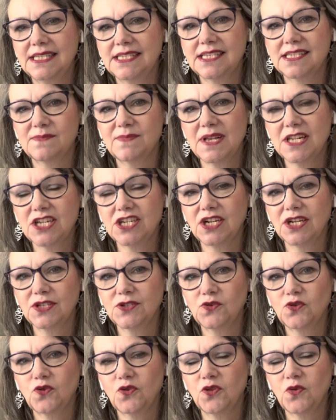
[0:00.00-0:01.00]
suspicion I
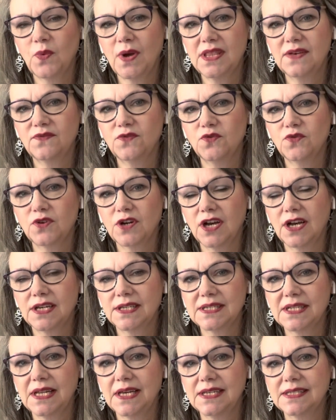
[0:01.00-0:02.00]
saw on the weather
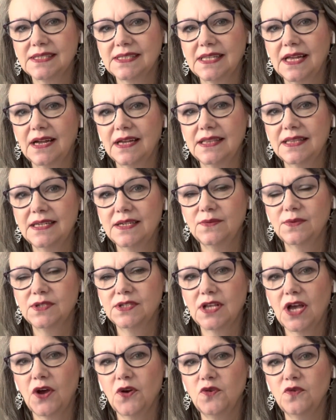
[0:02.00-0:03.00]
forecast last night that it
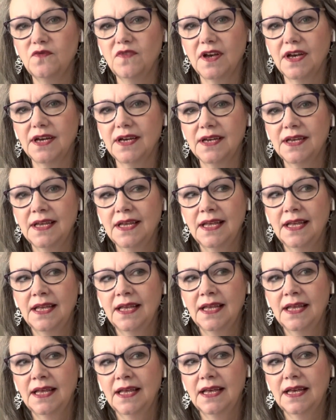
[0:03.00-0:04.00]
was over
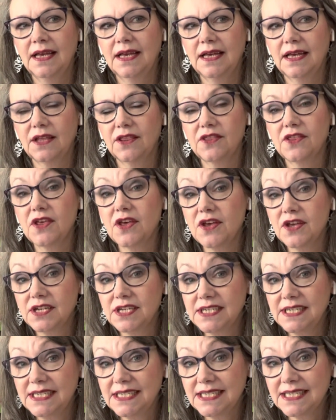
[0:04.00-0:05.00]

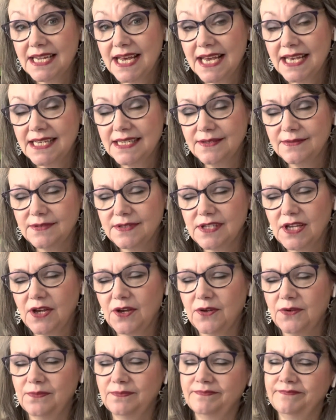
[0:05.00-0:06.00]
30 today. So